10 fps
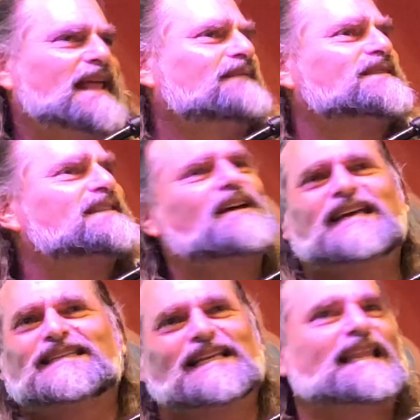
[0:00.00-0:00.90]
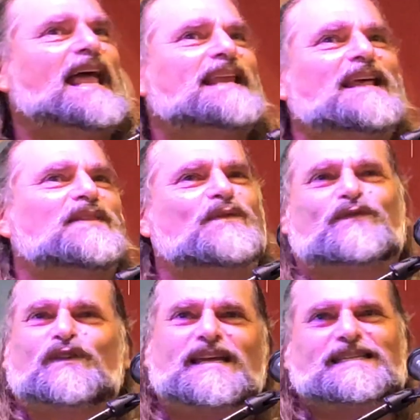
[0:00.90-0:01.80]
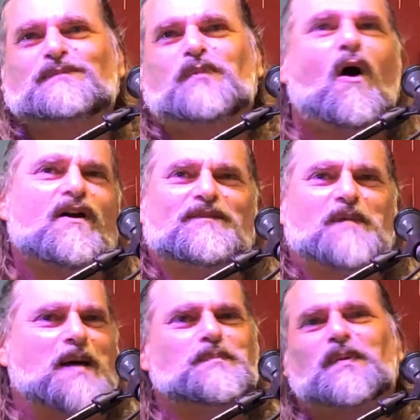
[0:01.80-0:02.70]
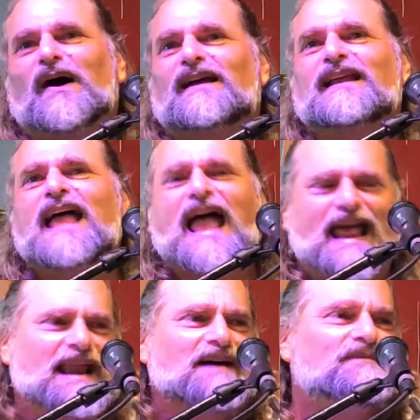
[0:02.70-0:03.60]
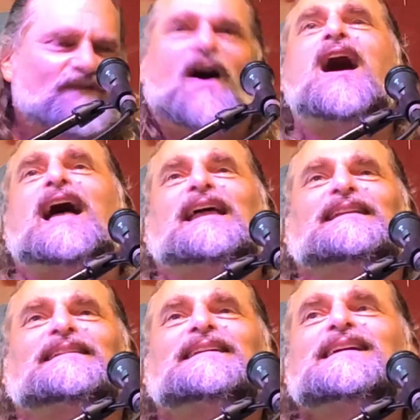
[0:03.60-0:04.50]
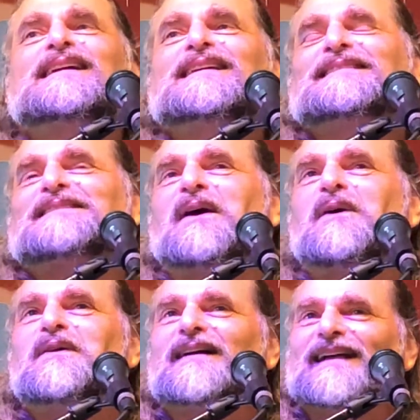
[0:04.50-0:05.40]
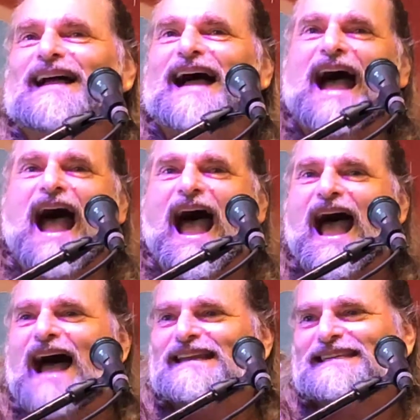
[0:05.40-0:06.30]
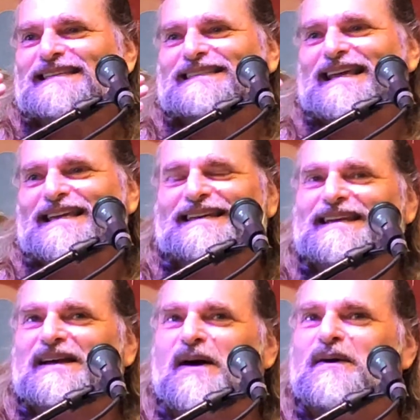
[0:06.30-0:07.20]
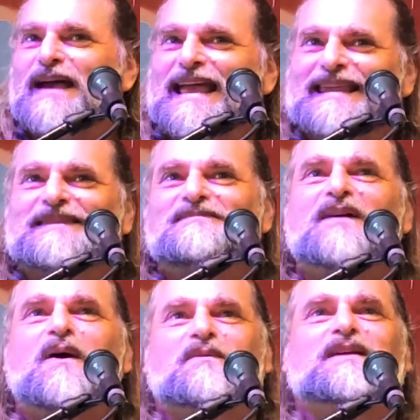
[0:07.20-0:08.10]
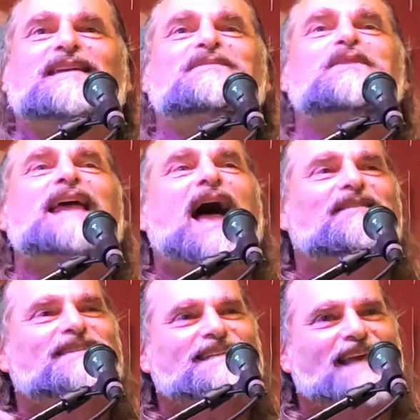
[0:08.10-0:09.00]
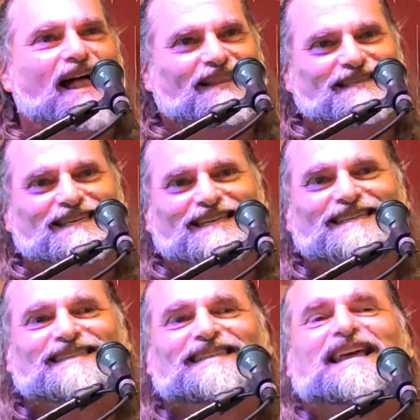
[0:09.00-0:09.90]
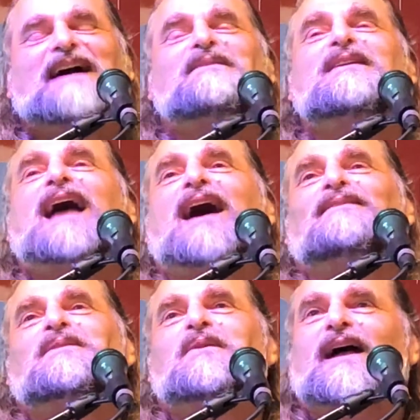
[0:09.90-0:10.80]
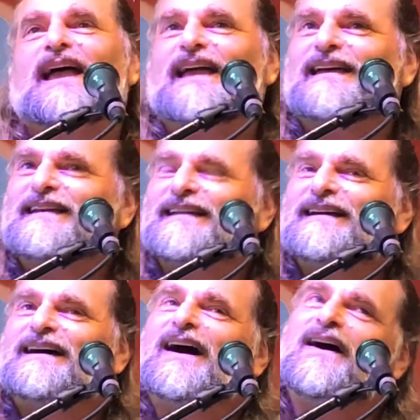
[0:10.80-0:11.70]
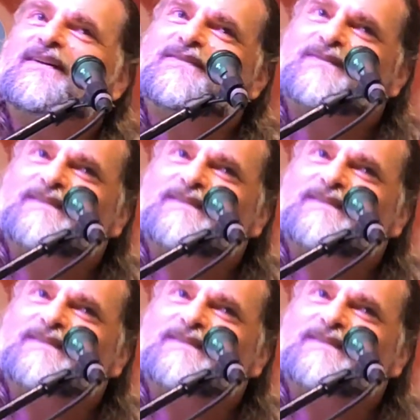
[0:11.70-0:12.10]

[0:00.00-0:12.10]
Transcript: I was lucky to land on the fleshy part of my butt, and I'm fine. So I just, in the moment, we have challenges, and we have a way of